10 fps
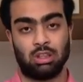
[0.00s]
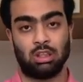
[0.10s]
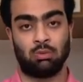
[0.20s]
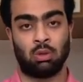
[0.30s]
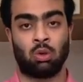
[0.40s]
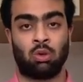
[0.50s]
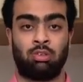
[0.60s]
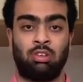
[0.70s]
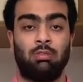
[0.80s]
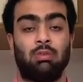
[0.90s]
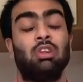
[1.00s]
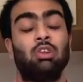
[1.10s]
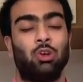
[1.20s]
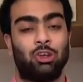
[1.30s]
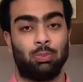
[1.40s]
CV or a CV with
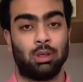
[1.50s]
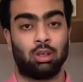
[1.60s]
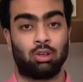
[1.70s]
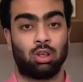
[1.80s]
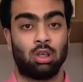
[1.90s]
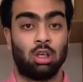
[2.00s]
no experience.